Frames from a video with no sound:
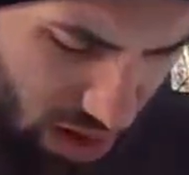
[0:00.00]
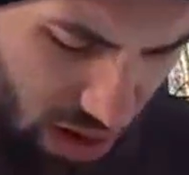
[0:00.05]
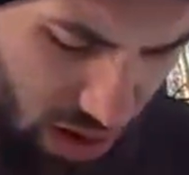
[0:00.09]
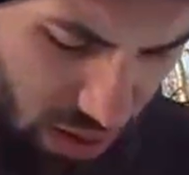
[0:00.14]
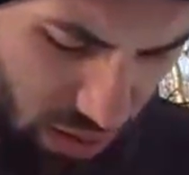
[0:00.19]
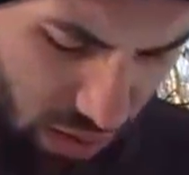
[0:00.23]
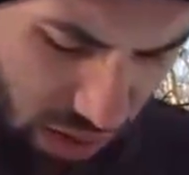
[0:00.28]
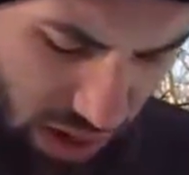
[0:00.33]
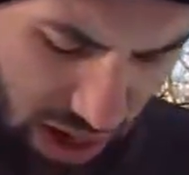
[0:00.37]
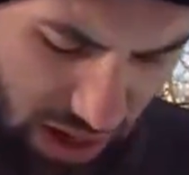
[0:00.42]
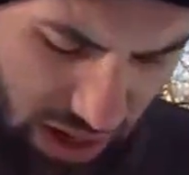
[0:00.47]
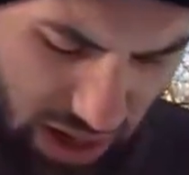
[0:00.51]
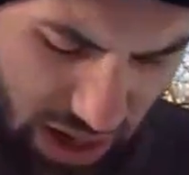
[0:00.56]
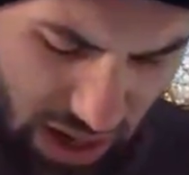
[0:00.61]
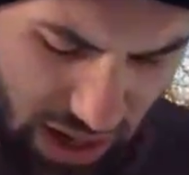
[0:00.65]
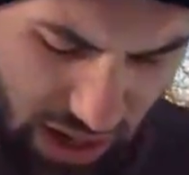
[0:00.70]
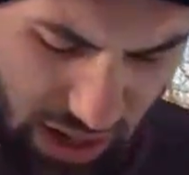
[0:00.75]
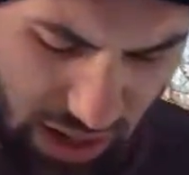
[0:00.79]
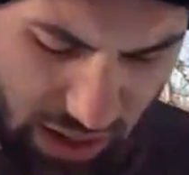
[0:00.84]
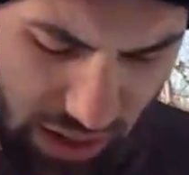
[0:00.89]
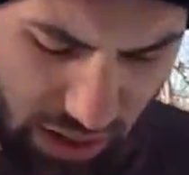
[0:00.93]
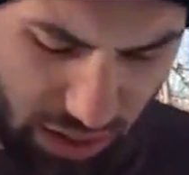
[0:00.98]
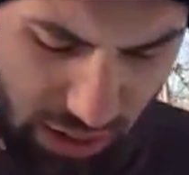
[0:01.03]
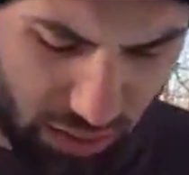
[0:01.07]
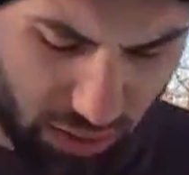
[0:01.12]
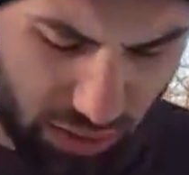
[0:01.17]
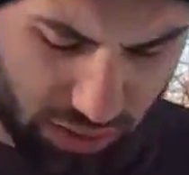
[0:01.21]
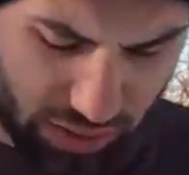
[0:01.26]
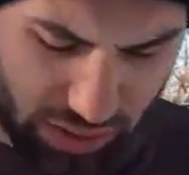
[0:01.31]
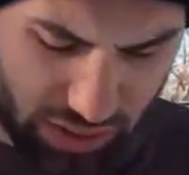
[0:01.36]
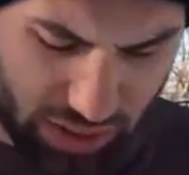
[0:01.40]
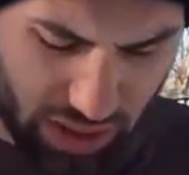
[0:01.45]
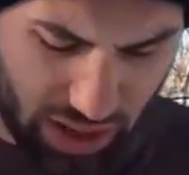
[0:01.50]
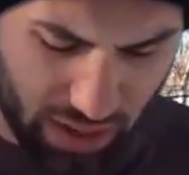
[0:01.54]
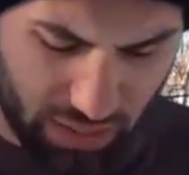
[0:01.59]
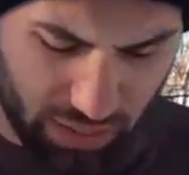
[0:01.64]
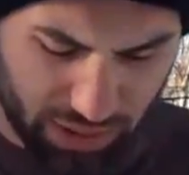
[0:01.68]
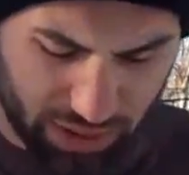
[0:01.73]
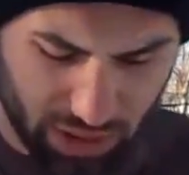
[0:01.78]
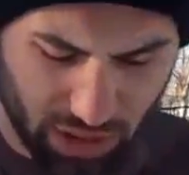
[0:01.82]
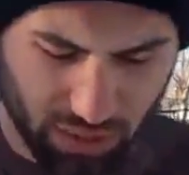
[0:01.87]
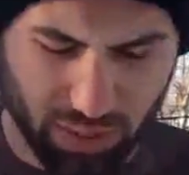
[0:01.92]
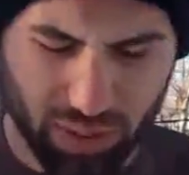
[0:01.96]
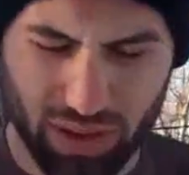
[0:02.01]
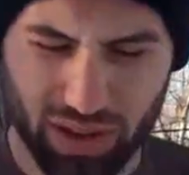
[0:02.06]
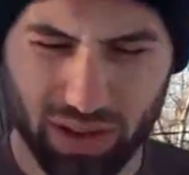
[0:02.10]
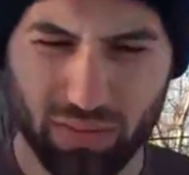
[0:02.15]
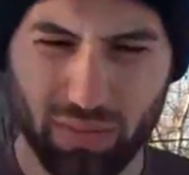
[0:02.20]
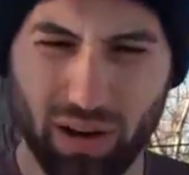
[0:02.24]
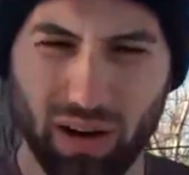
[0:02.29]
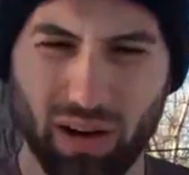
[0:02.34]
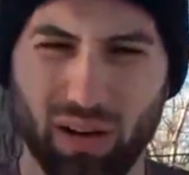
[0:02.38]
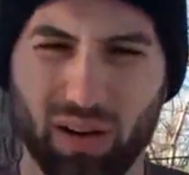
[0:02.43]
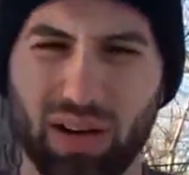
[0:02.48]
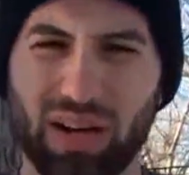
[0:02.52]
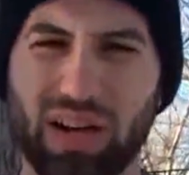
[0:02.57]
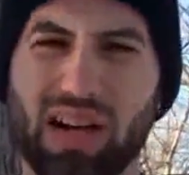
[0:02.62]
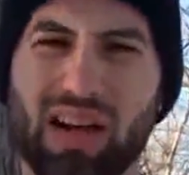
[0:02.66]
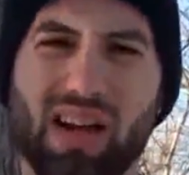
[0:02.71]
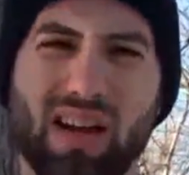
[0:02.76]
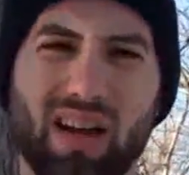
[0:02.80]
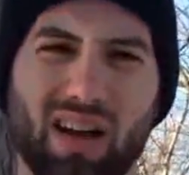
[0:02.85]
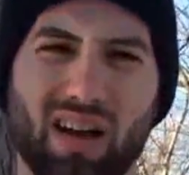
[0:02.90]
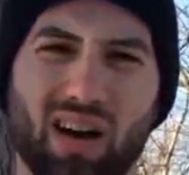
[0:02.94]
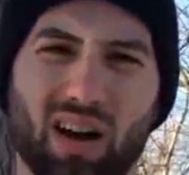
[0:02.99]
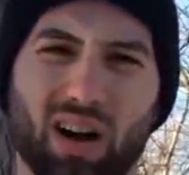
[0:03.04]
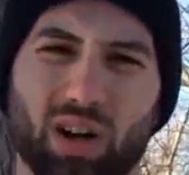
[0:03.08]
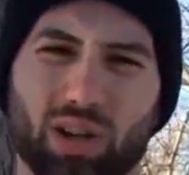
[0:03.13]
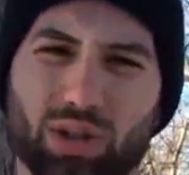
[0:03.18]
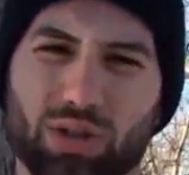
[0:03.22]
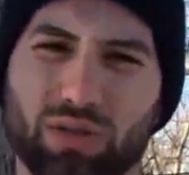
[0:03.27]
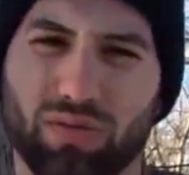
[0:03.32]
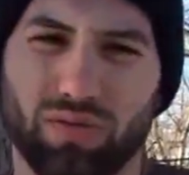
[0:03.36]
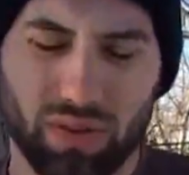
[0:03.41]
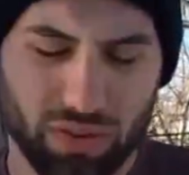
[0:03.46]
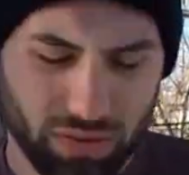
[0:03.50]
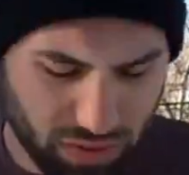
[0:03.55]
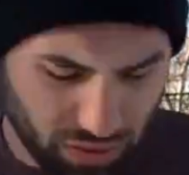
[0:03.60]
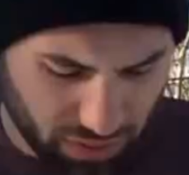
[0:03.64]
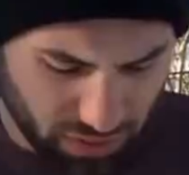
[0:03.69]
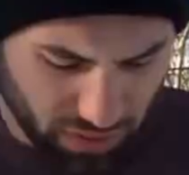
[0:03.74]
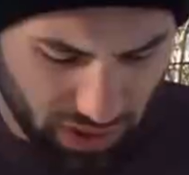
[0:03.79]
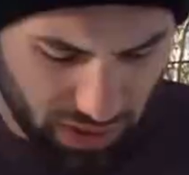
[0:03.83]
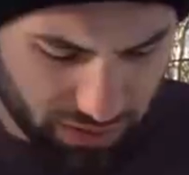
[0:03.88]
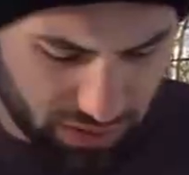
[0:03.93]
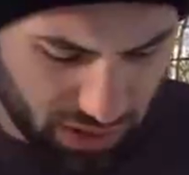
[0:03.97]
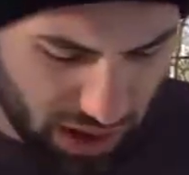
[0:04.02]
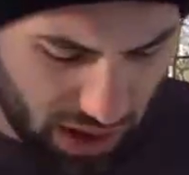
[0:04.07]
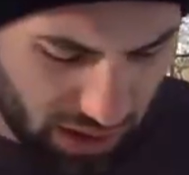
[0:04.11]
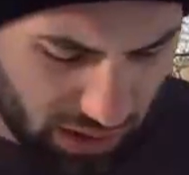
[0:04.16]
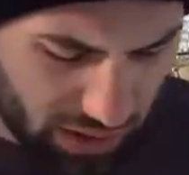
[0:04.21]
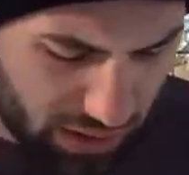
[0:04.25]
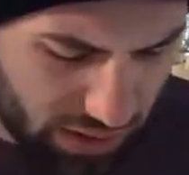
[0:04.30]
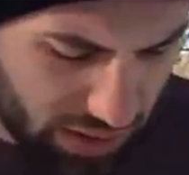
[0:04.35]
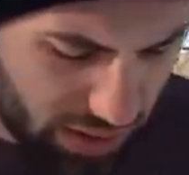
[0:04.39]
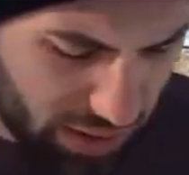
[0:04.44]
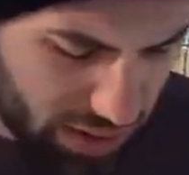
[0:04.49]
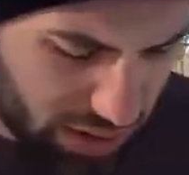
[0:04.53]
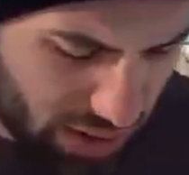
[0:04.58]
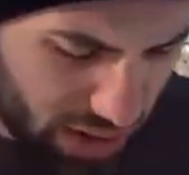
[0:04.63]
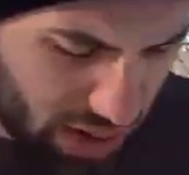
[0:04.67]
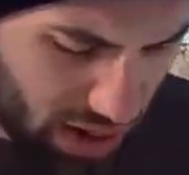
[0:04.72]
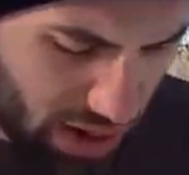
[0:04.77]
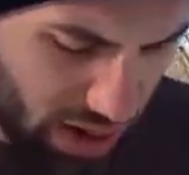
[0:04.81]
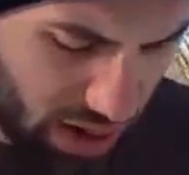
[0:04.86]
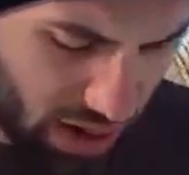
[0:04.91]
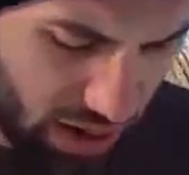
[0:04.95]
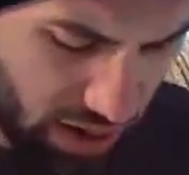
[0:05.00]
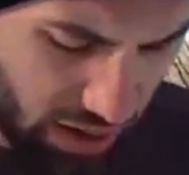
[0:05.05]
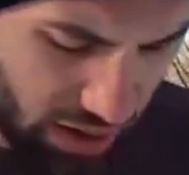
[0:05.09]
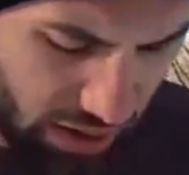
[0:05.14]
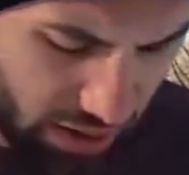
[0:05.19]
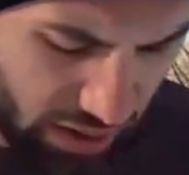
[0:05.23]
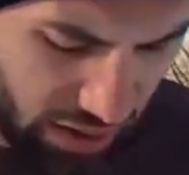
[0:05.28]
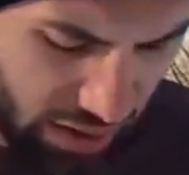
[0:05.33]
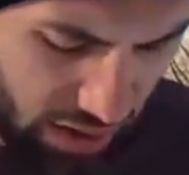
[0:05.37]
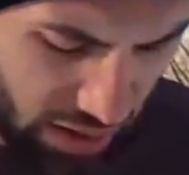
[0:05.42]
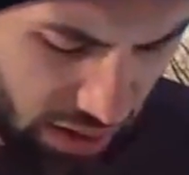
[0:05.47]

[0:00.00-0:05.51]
When I got it, it was MSRP about $155, and